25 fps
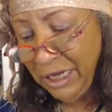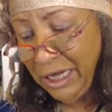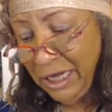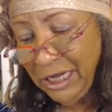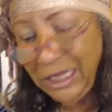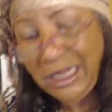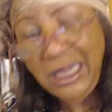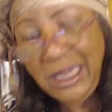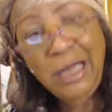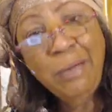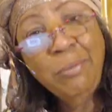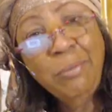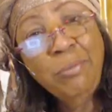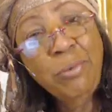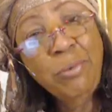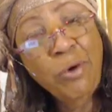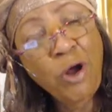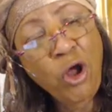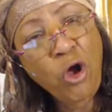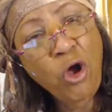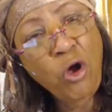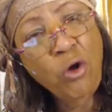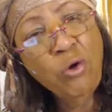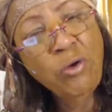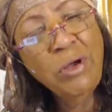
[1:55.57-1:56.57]

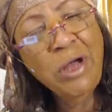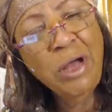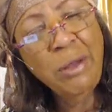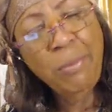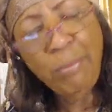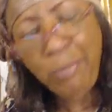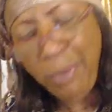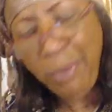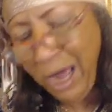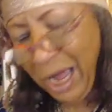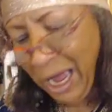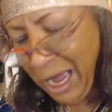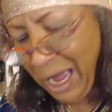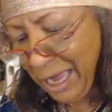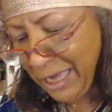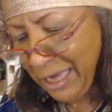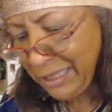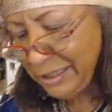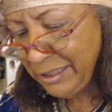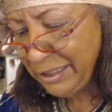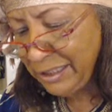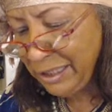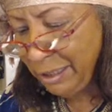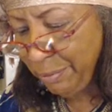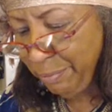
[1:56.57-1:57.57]
Kimbrough
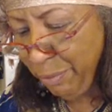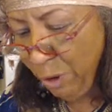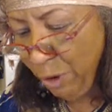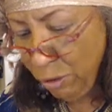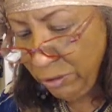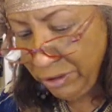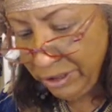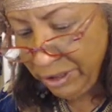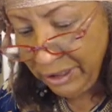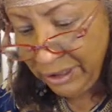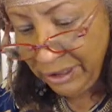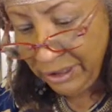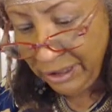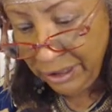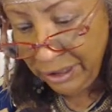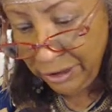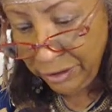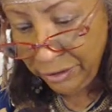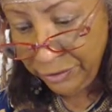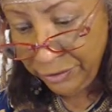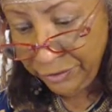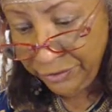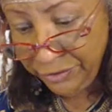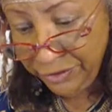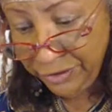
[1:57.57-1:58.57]
combines Napoleon
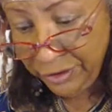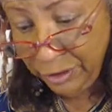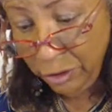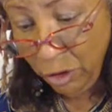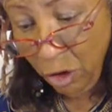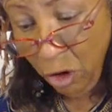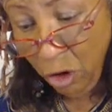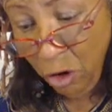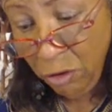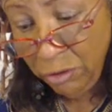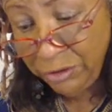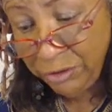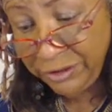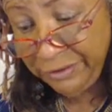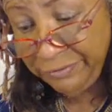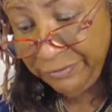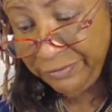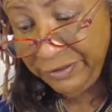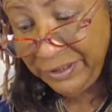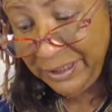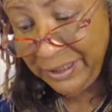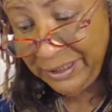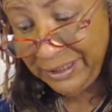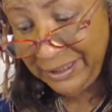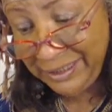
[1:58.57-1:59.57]
Hill's laws of
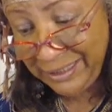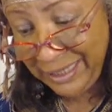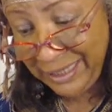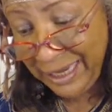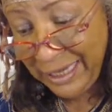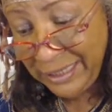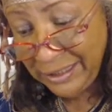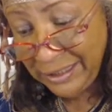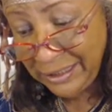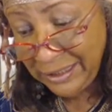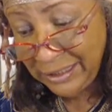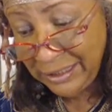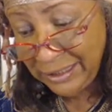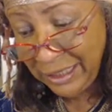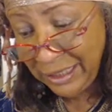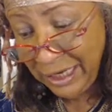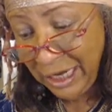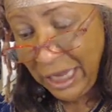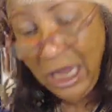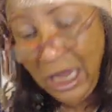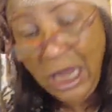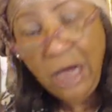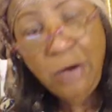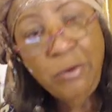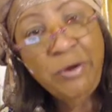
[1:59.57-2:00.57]
success
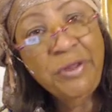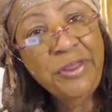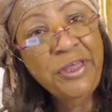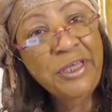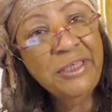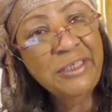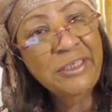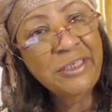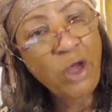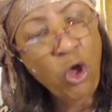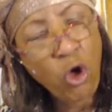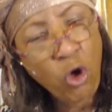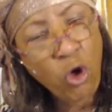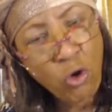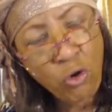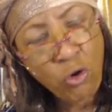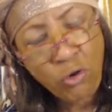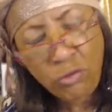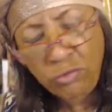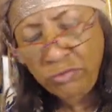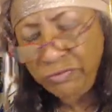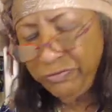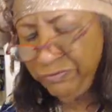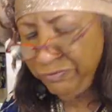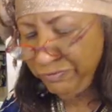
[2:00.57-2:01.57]
with his
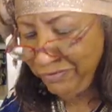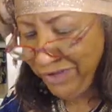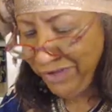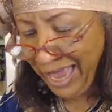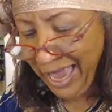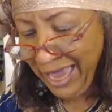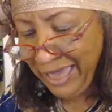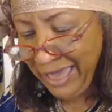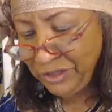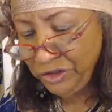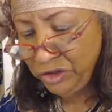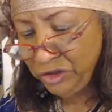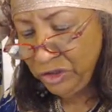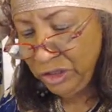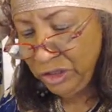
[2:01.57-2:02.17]
own vast